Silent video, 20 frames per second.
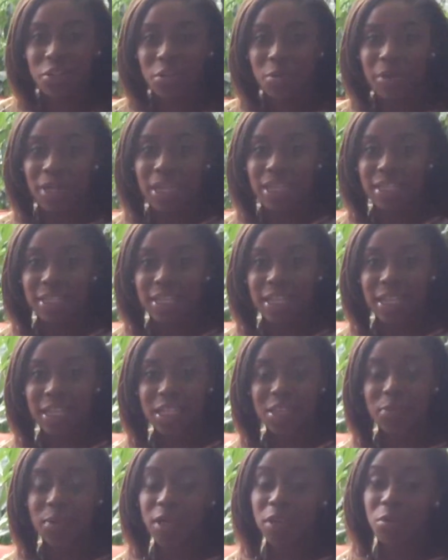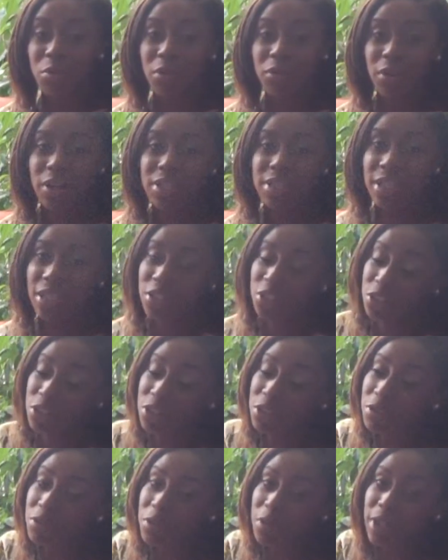Suli here today speaking with us at
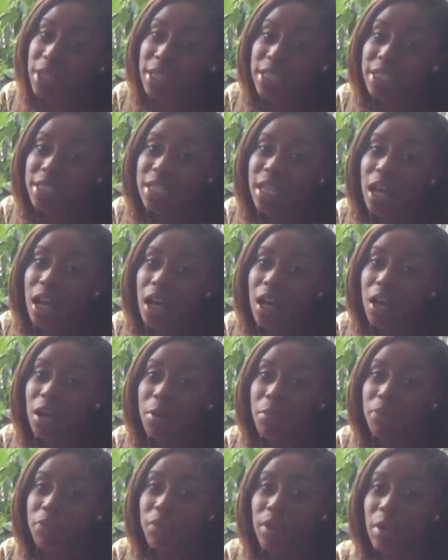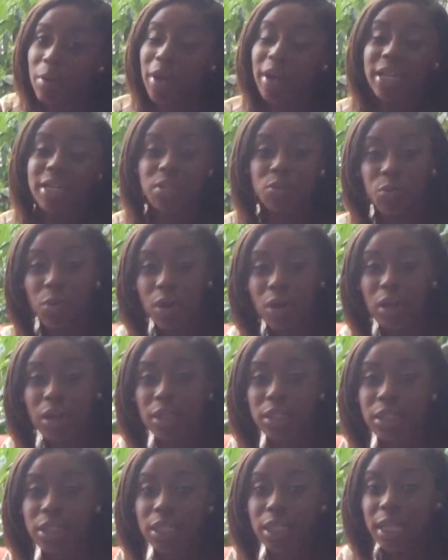StudentVoice about his
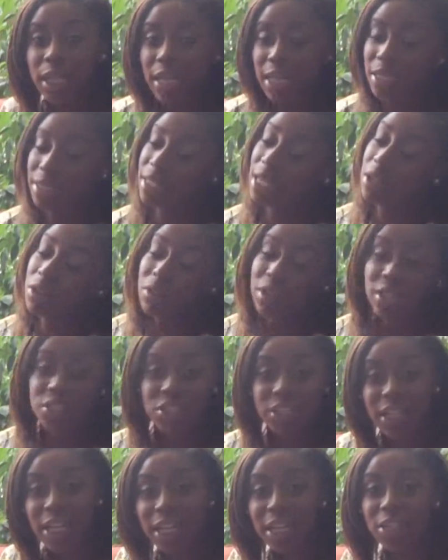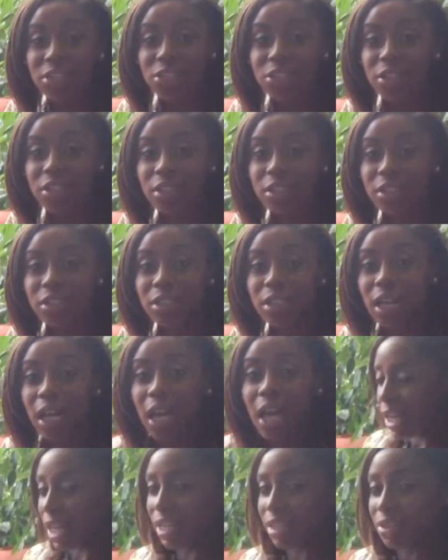work, his take on education.
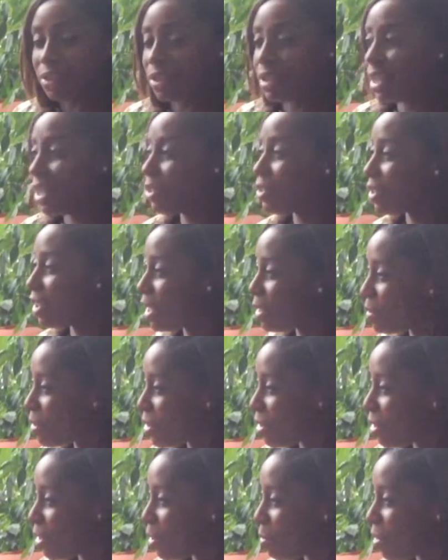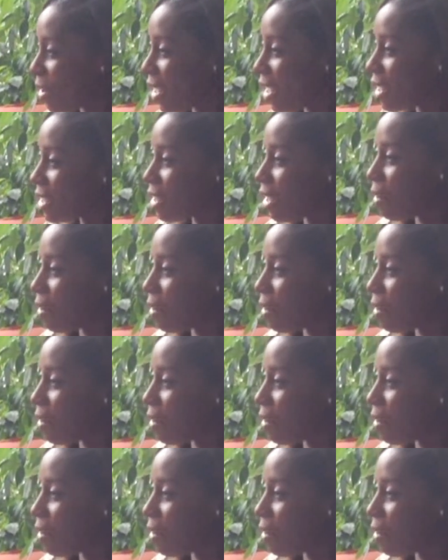As you said, your name's Suli Breaks.